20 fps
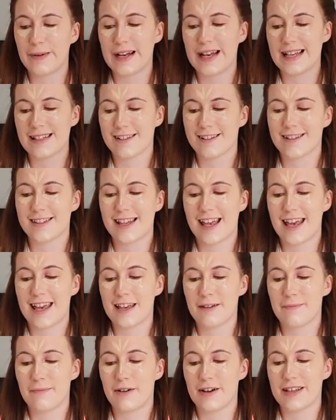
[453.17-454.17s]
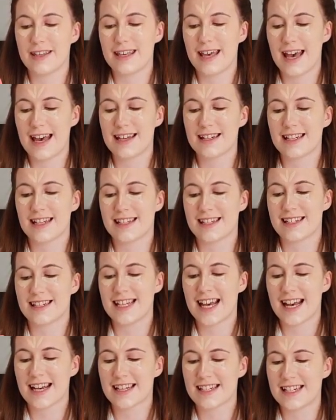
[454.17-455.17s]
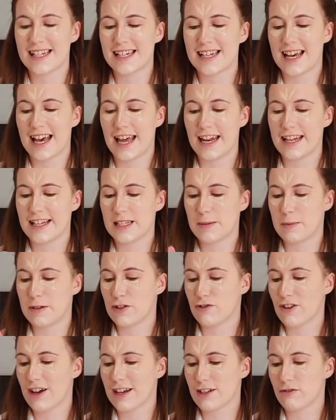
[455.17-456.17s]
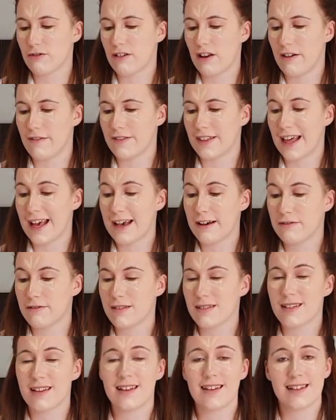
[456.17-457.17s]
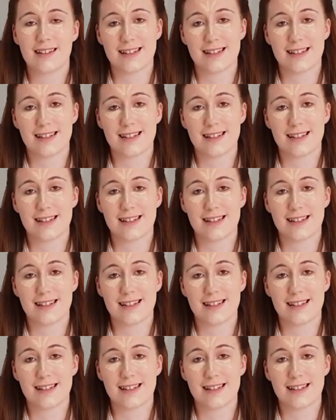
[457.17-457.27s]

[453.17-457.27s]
but as I say, my cat has attacked it and it's been dragged all over the house.